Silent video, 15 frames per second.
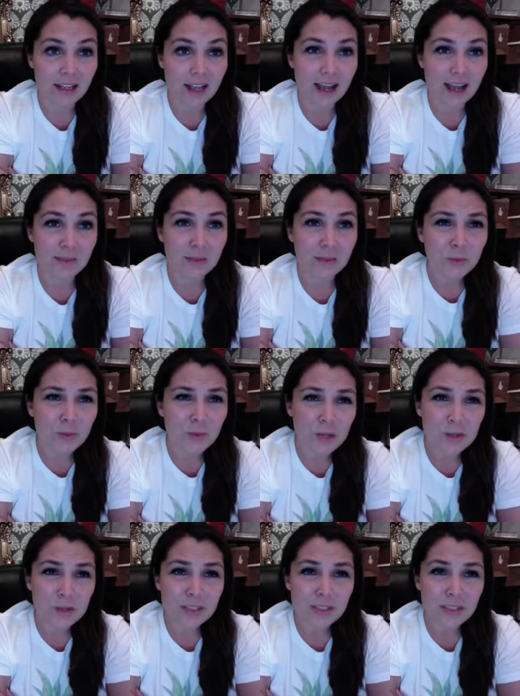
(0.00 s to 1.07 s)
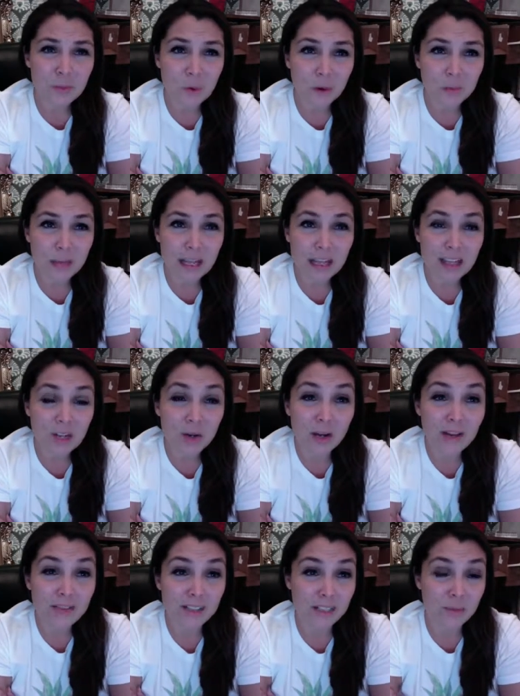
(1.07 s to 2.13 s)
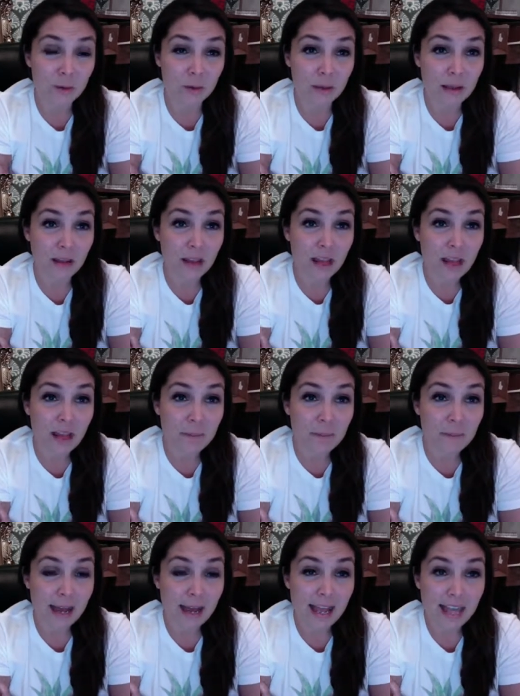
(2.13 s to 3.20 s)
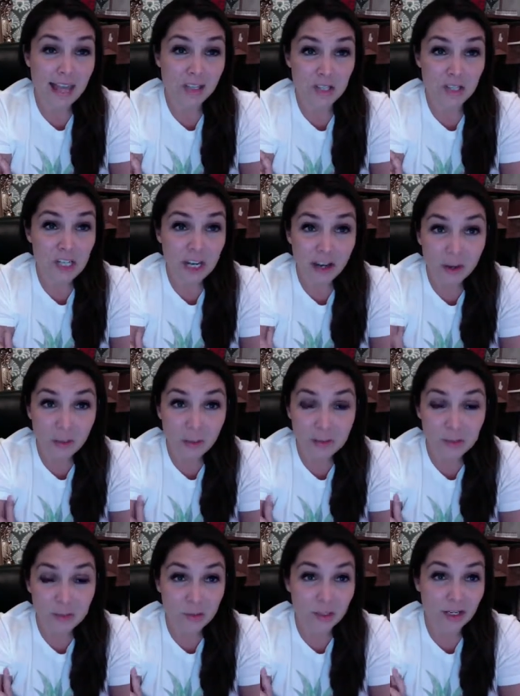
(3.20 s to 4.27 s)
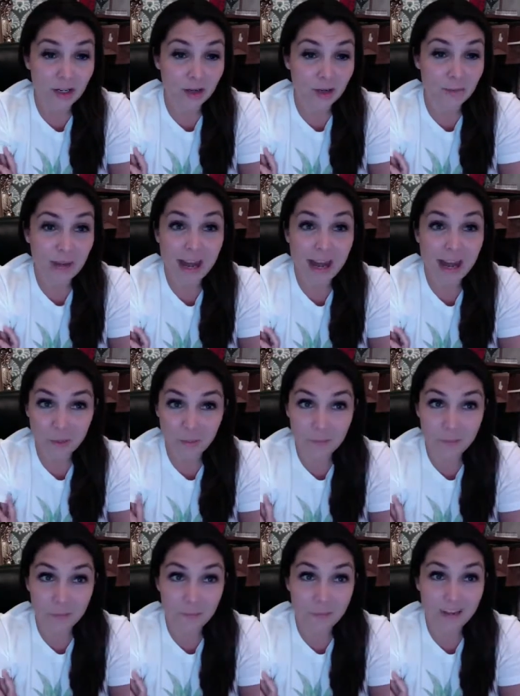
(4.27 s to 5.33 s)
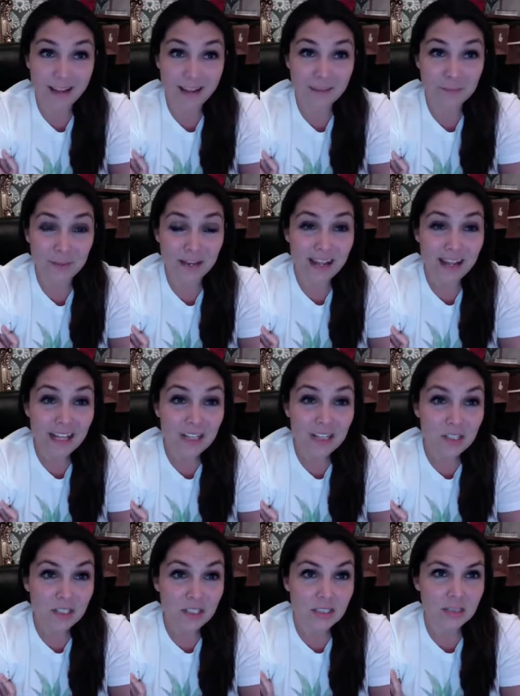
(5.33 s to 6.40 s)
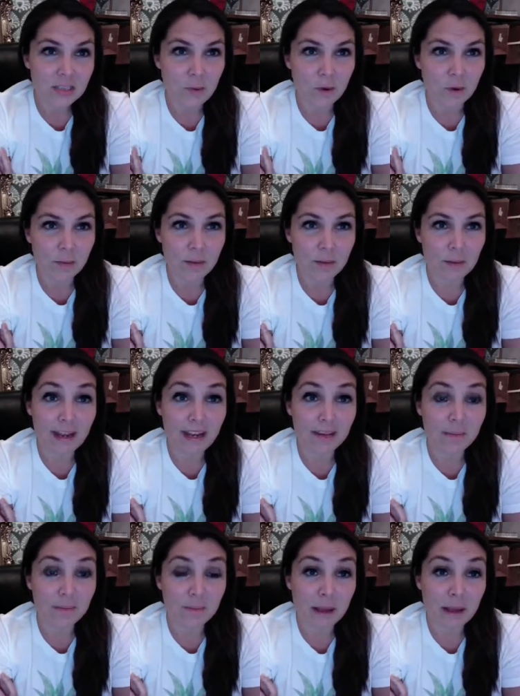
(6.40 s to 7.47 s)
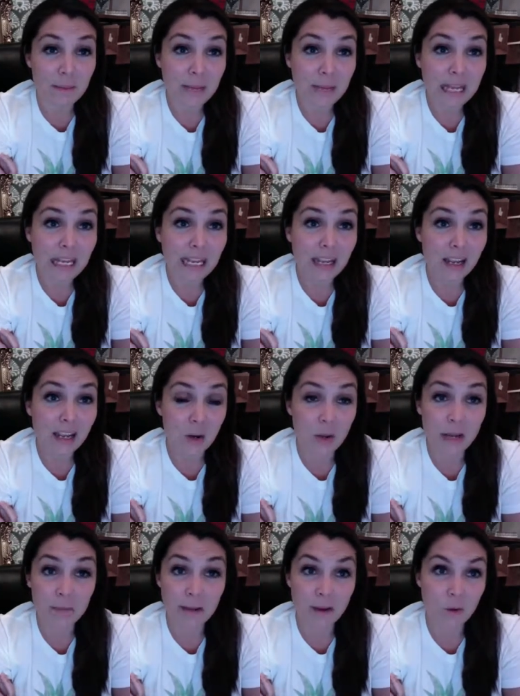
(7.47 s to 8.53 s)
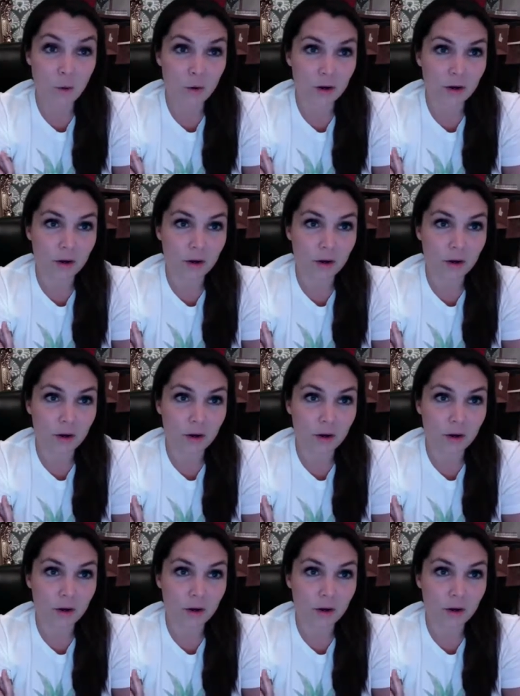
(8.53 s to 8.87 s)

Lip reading: So will you just support me? And you don't have to support me by actually sharing what I'm doing or buying it, but just support me by being, in my corner.